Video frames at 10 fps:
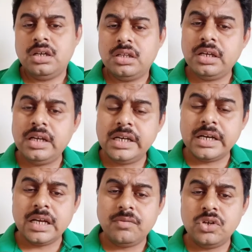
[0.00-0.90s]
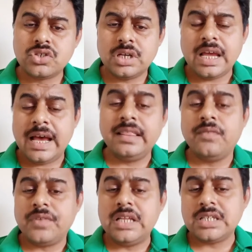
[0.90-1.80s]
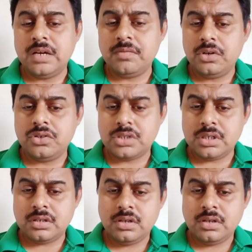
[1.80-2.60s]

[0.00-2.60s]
the Indian Revolution and the French Revolution.